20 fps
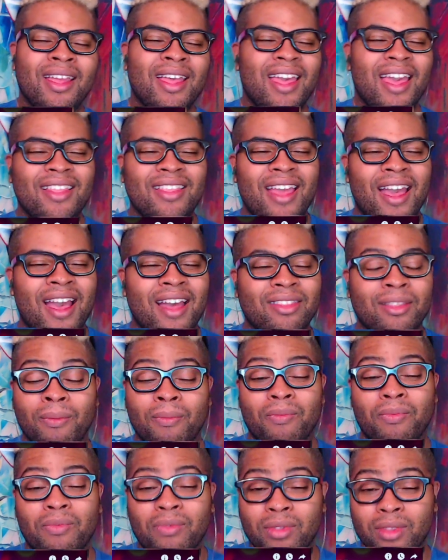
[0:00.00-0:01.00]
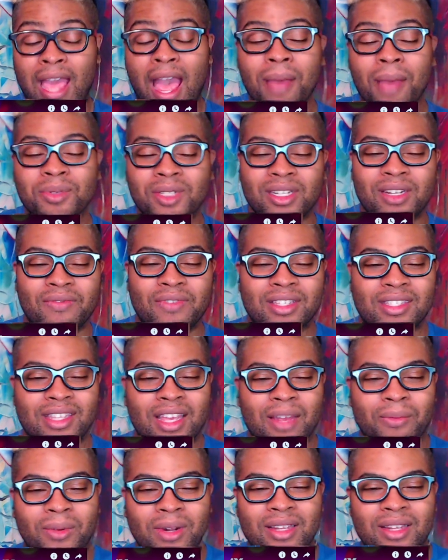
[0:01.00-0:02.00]
And yeah, the caption even
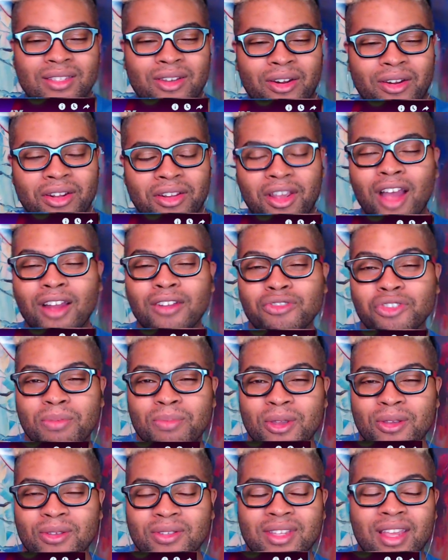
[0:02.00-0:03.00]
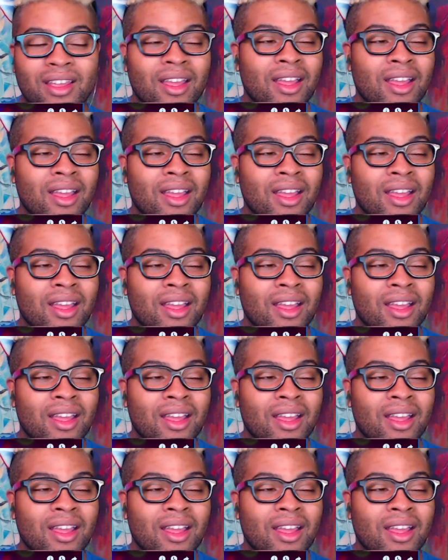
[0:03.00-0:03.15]
said when it started country music.